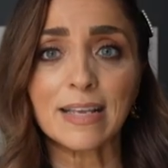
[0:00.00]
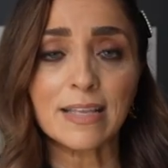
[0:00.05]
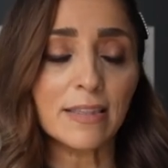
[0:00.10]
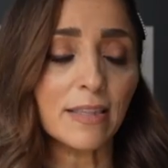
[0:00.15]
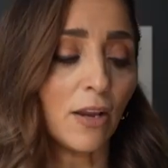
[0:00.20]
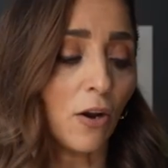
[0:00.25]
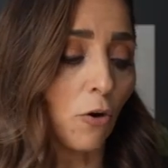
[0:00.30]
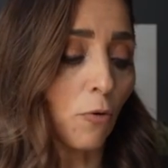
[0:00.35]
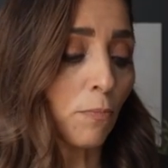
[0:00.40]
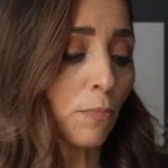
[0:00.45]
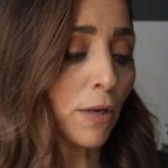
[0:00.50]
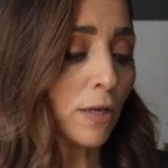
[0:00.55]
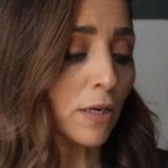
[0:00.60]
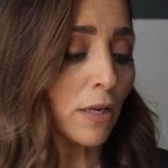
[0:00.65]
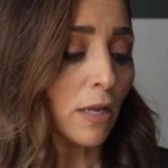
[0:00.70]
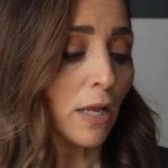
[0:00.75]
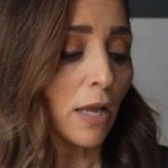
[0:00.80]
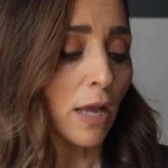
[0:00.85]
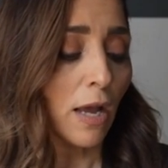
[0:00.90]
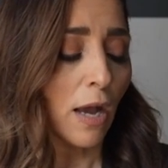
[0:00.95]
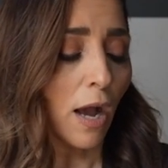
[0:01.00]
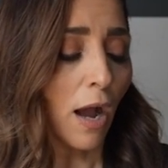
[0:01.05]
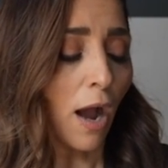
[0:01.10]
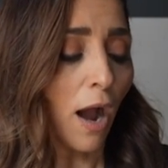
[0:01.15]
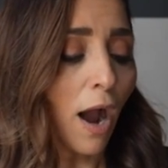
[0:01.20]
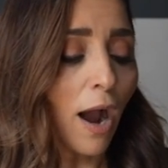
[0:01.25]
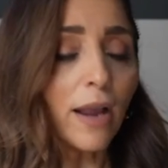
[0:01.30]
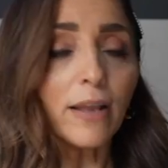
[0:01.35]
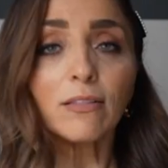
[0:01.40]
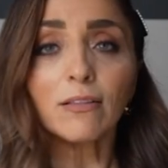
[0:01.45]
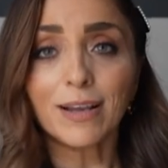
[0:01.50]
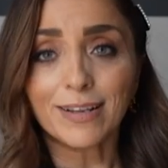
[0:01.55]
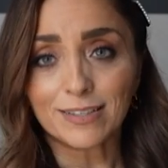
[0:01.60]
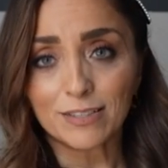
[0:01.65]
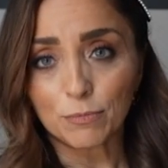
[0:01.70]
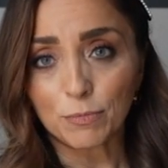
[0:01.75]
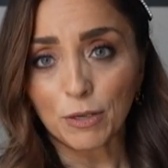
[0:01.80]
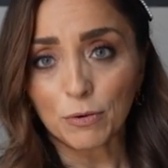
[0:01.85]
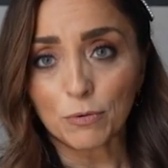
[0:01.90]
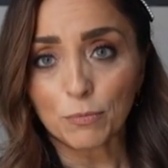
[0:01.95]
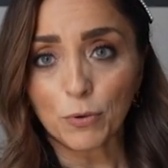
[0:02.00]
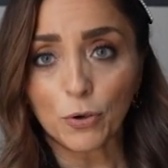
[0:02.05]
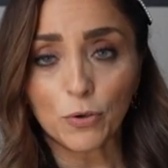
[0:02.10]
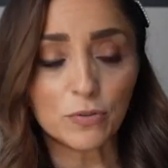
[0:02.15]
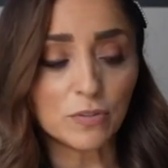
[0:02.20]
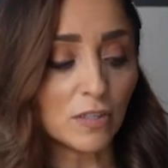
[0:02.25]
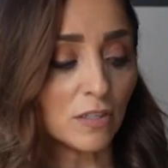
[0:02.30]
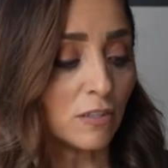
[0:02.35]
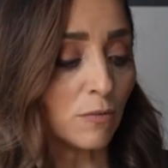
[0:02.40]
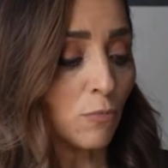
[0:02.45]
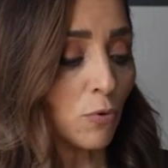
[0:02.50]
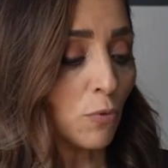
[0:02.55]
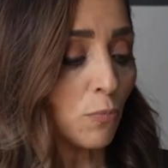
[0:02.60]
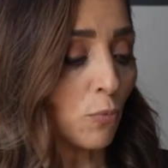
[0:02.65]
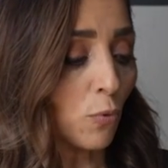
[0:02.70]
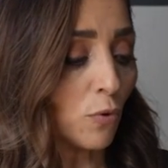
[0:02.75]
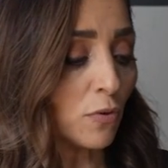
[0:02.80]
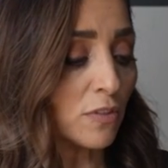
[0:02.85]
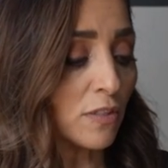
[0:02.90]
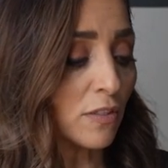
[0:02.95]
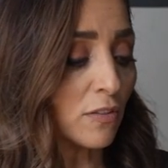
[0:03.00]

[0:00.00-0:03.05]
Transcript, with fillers: in there. But I like to be able to post these mood boards.